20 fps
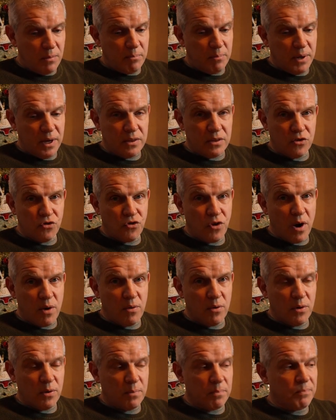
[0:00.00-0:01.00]
Picked the
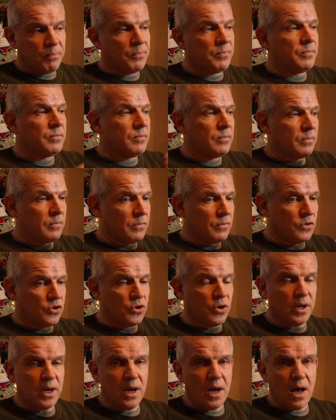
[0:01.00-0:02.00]
drone up,
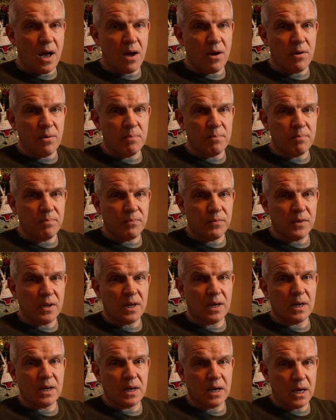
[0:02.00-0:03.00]
took it home,
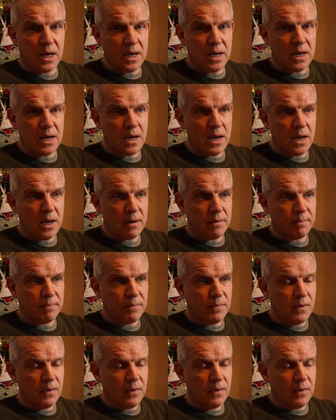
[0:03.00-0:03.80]
cleaned it,